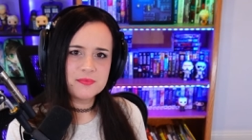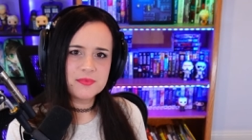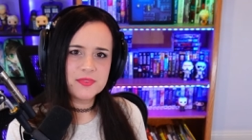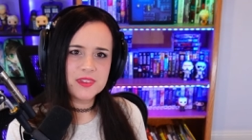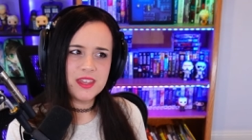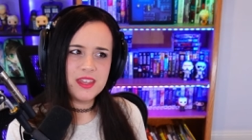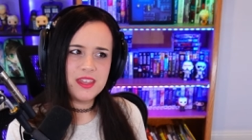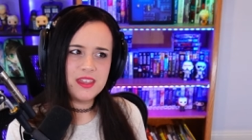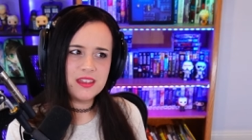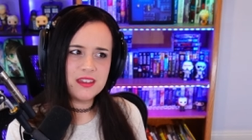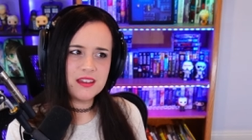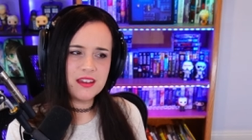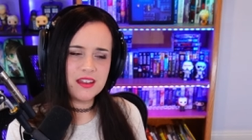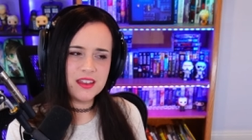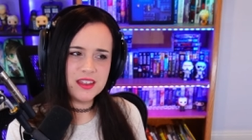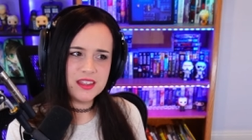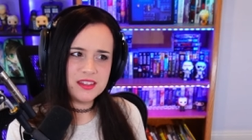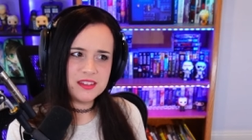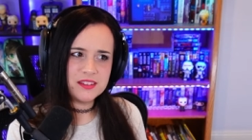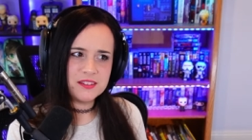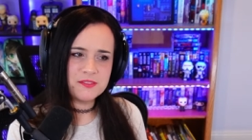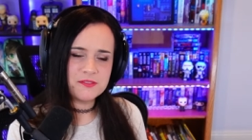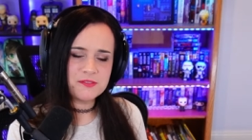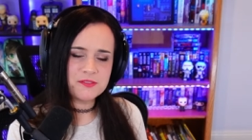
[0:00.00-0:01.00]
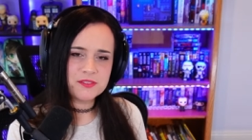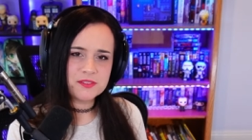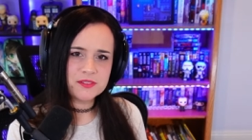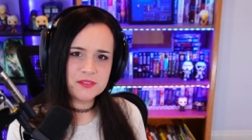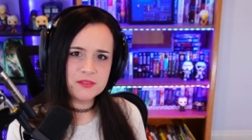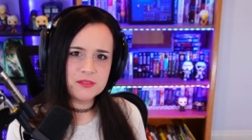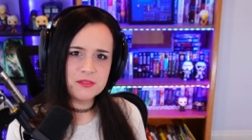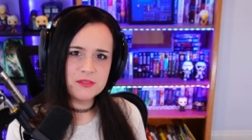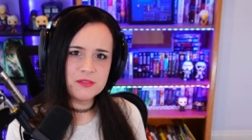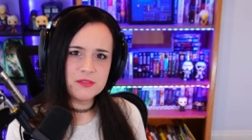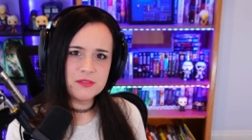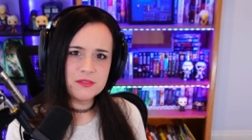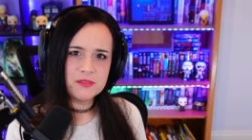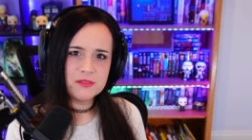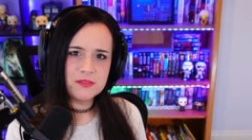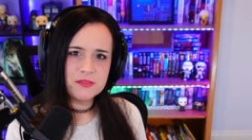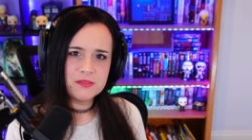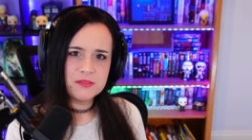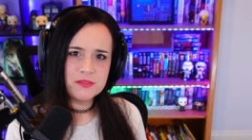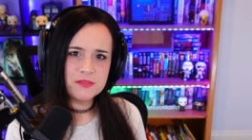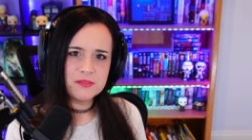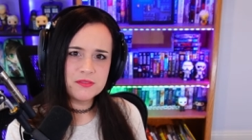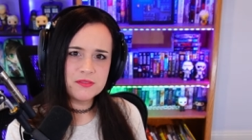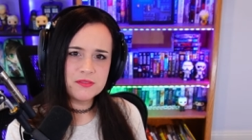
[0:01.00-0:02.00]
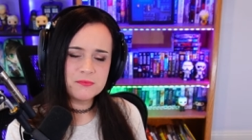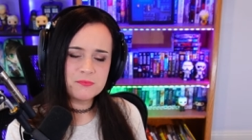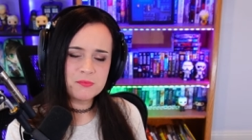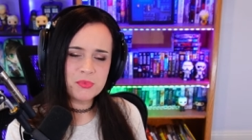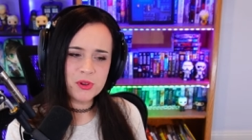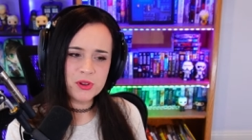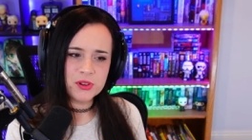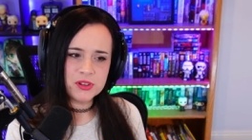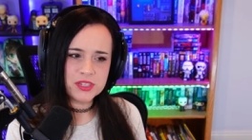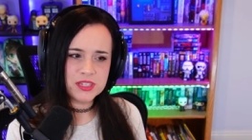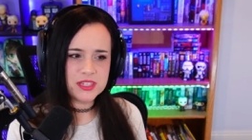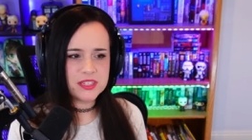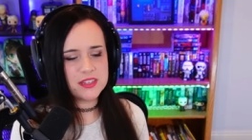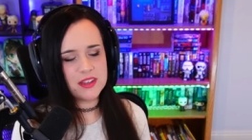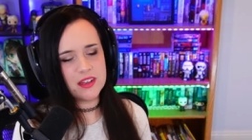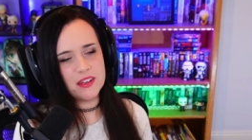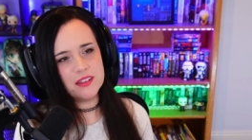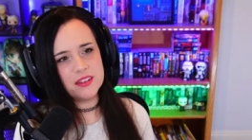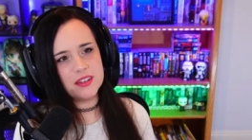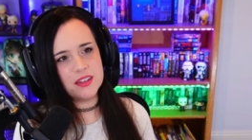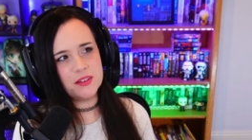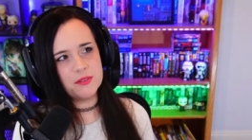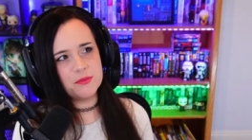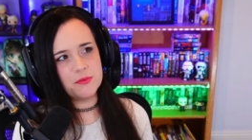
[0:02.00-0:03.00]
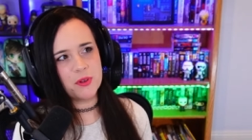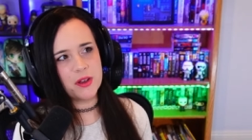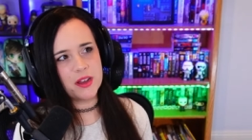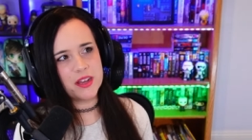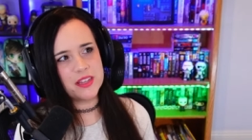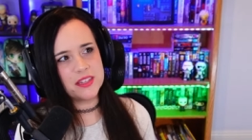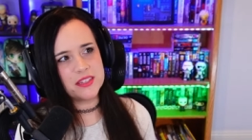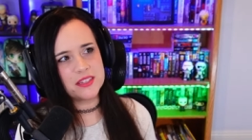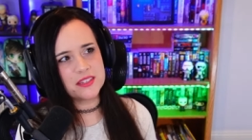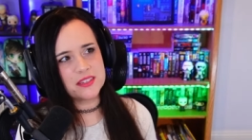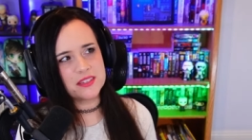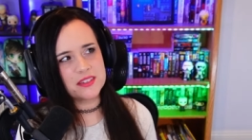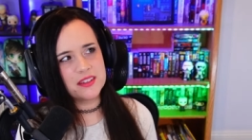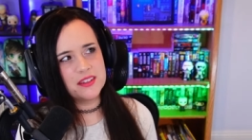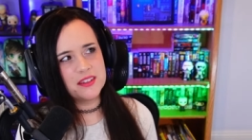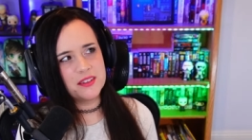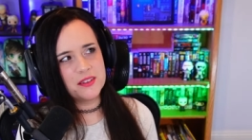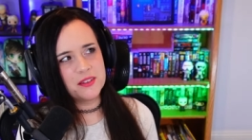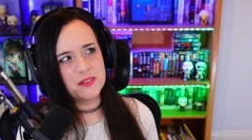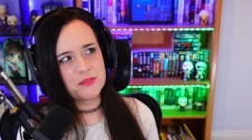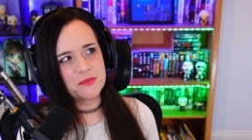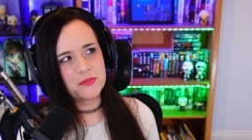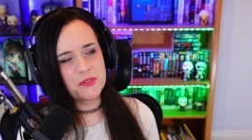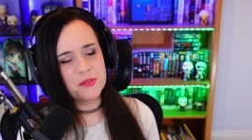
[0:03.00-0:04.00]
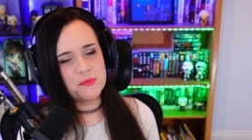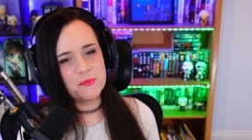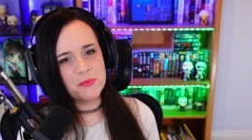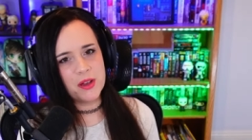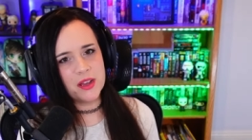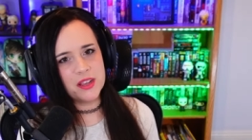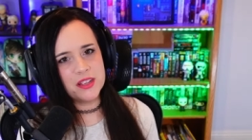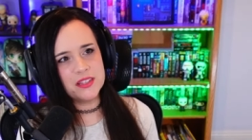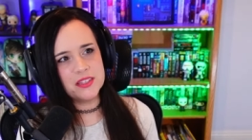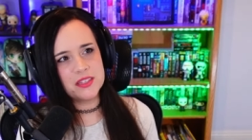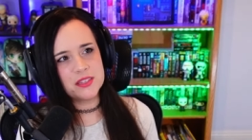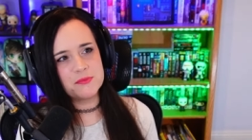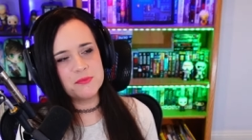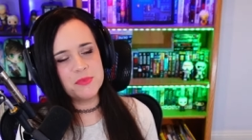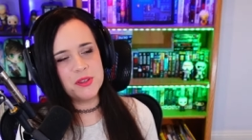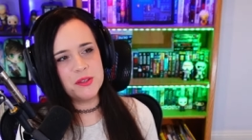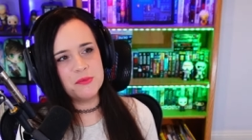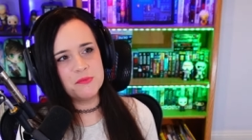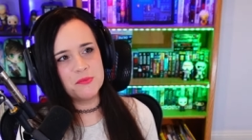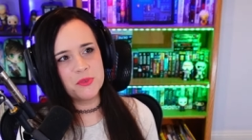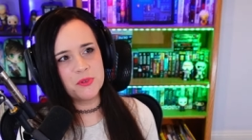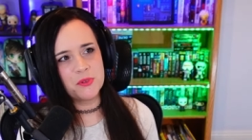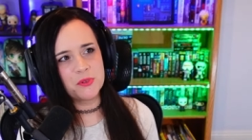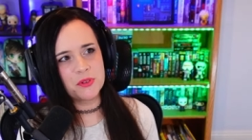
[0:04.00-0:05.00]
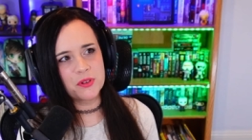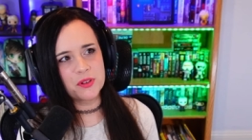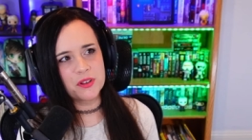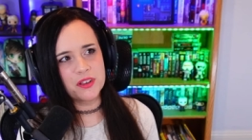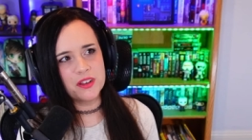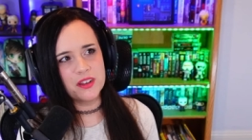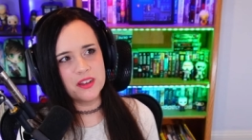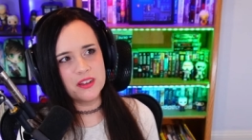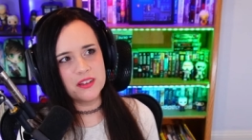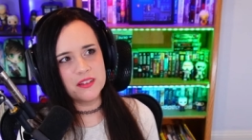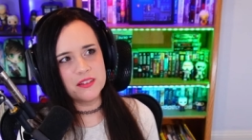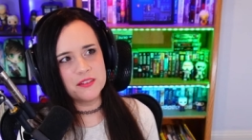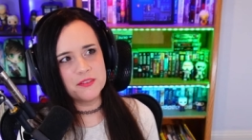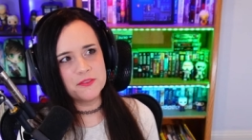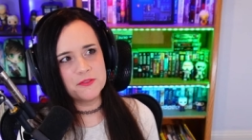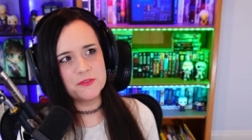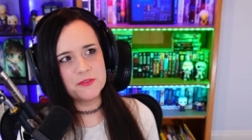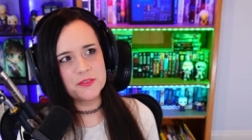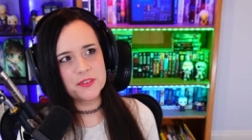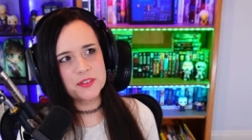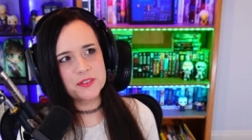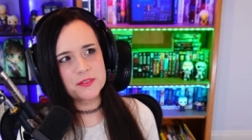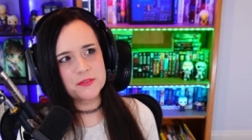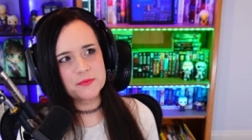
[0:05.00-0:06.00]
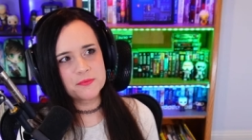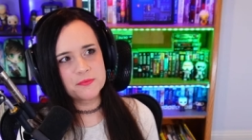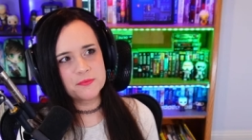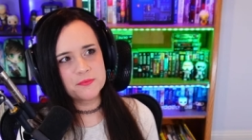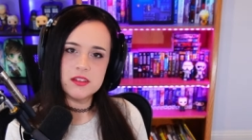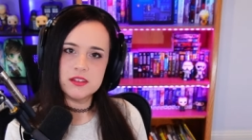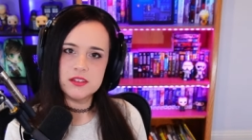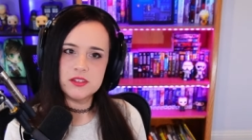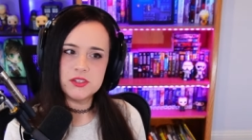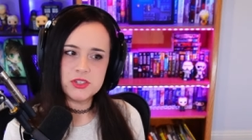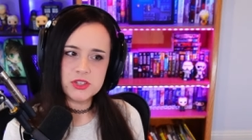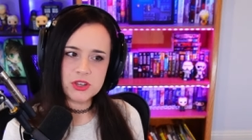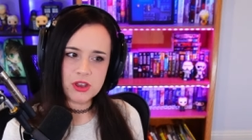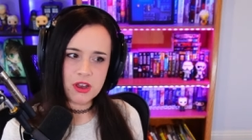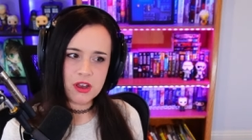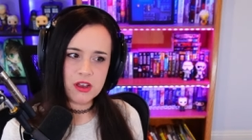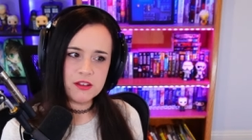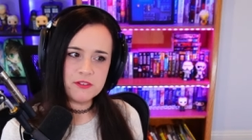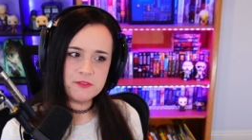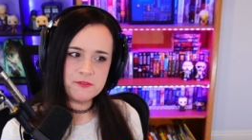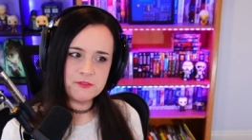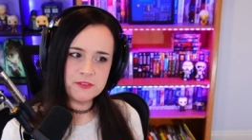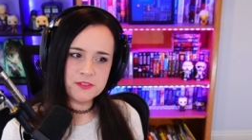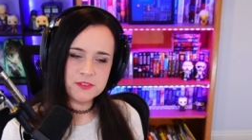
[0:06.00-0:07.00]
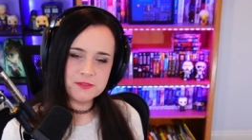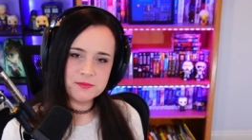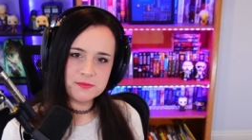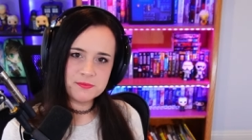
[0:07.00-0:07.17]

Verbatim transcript: He kind of personality-wise reminds me more of Toph.